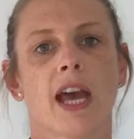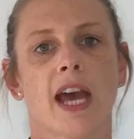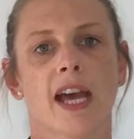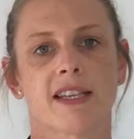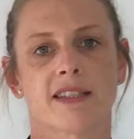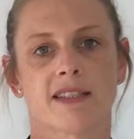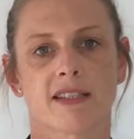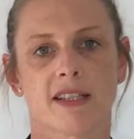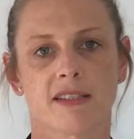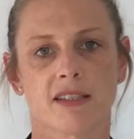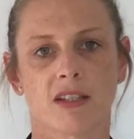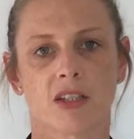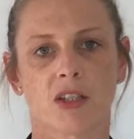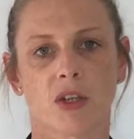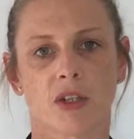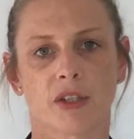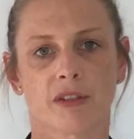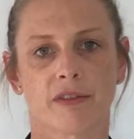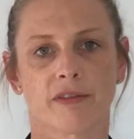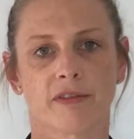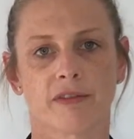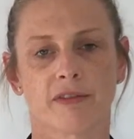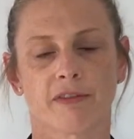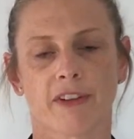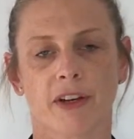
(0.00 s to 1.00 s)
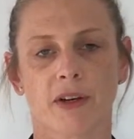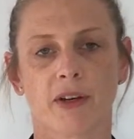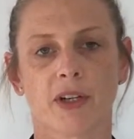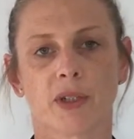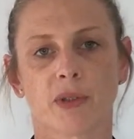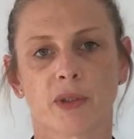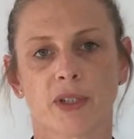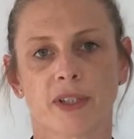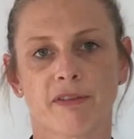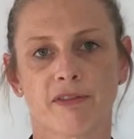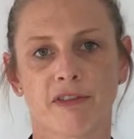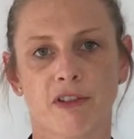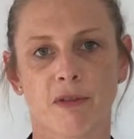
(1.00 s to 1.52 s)
as there's a lot of very
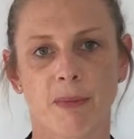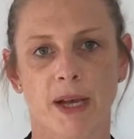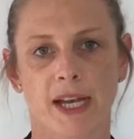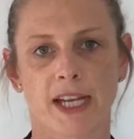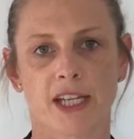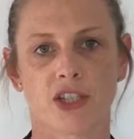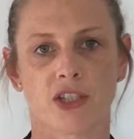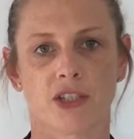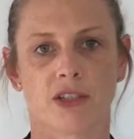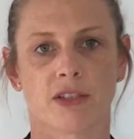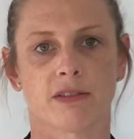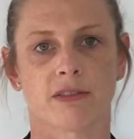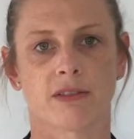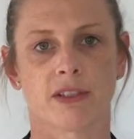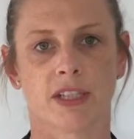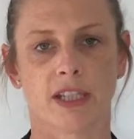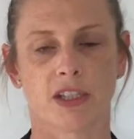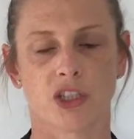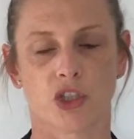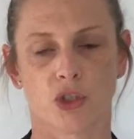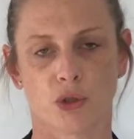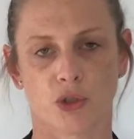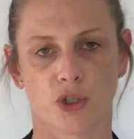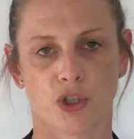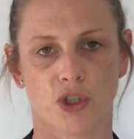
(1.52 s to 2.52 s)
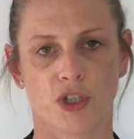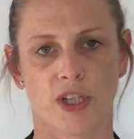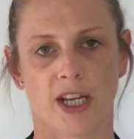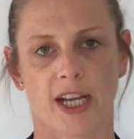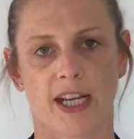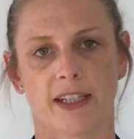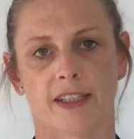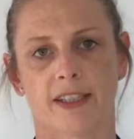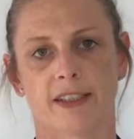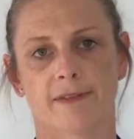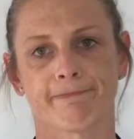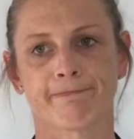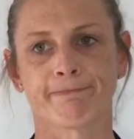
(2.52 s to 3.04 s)
good information should you
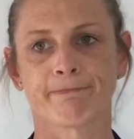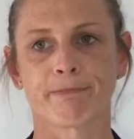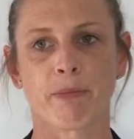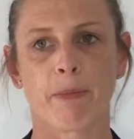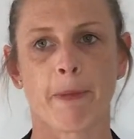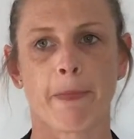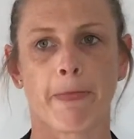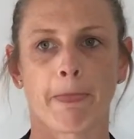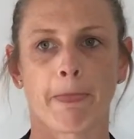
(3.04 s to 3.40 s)
need it.